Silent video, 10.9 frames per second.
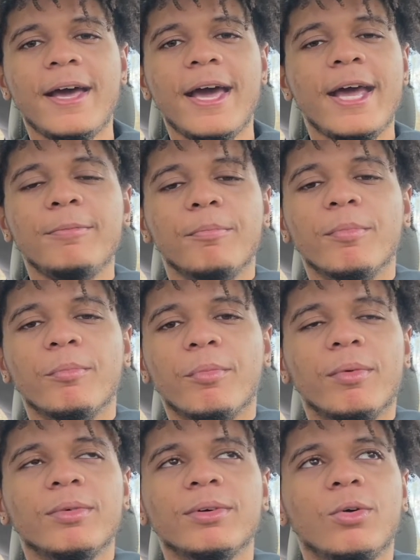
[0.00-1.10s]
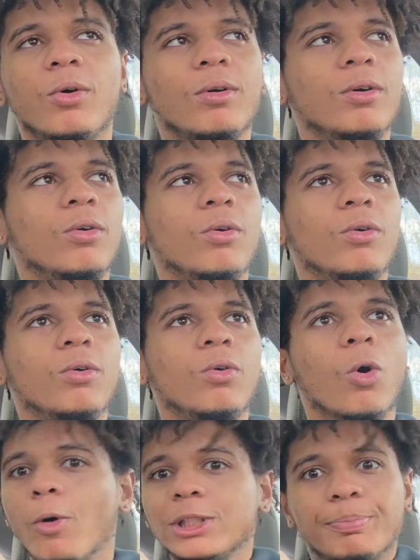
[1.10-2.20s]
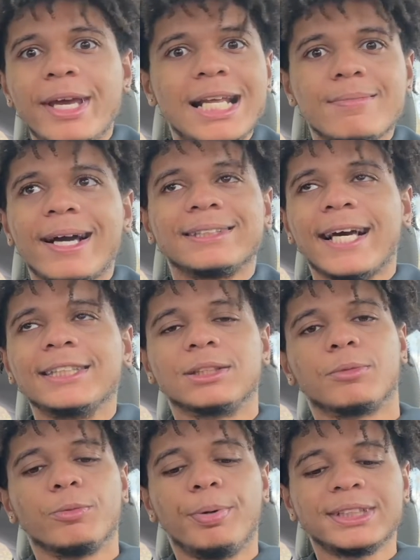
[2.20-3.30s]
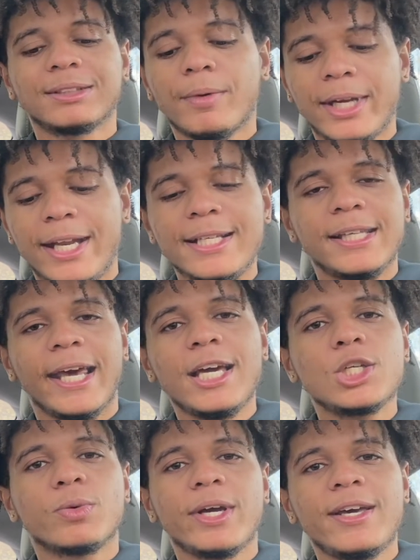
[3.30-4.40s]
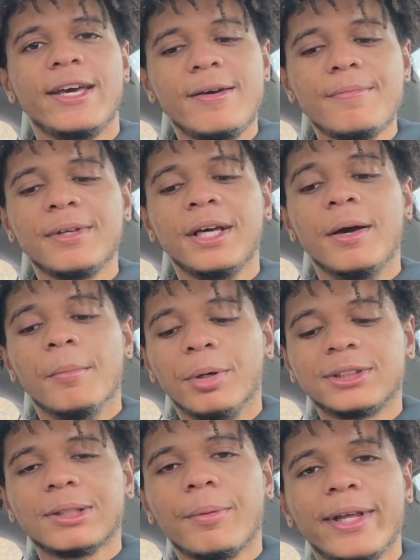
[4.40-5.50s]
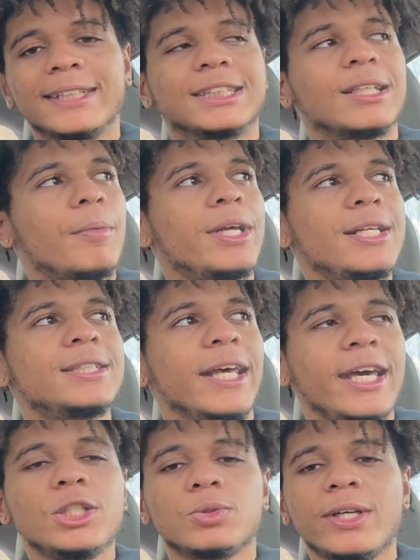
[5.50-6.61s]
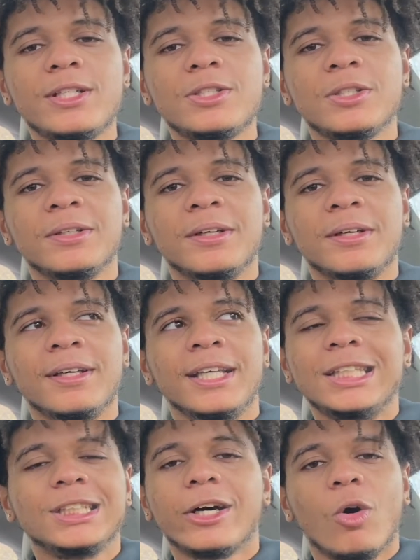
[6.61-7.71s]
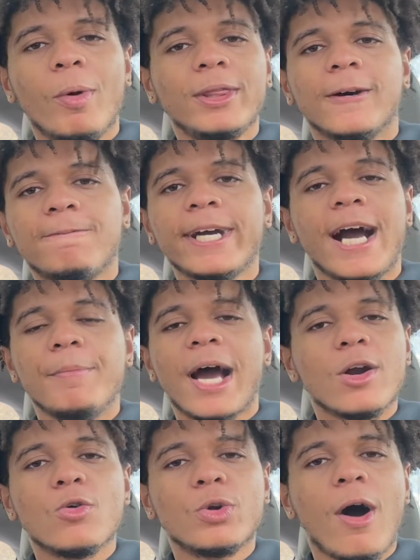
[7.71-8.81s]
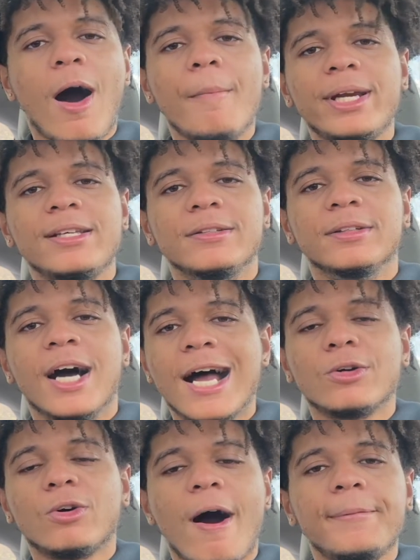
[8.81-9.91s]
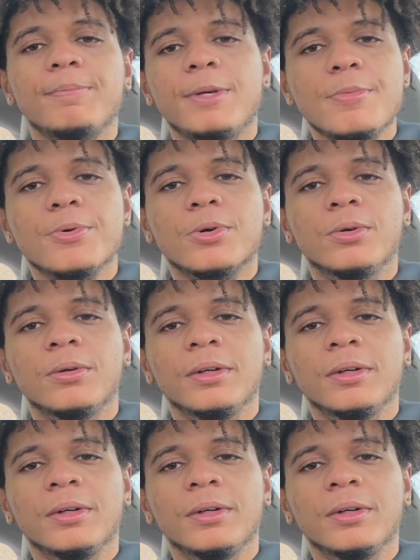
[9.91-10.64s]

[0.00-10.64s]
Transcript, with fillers: And who is beating Mike Tyson, bro? Put someone in his age range, him, put someone against someone in his age range. He's gonna win the fight. I mean, I don't know how many, I don't know how many people